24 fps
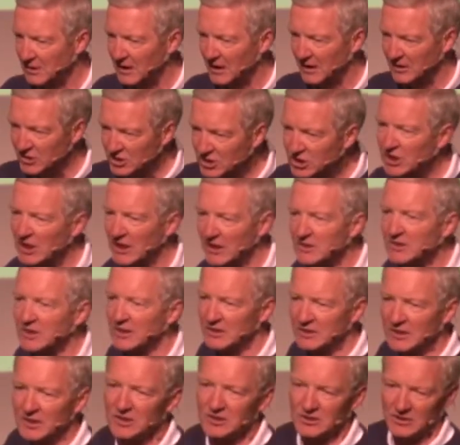And
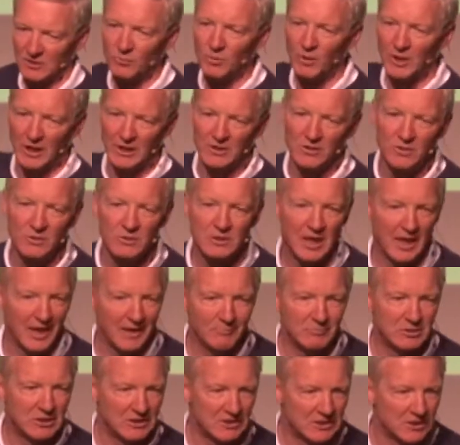Jesus is the one who
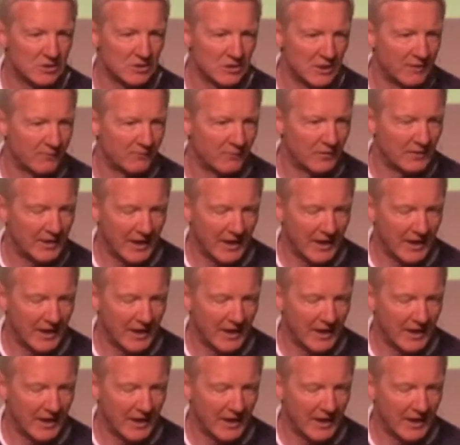came to deliver